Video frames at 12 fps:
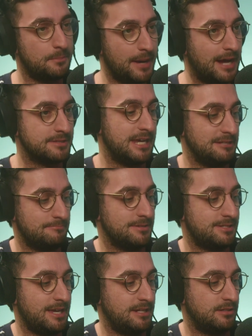about
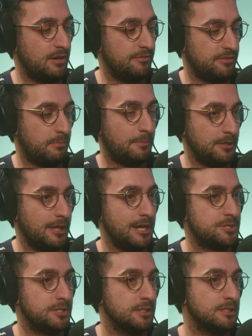10% of the population.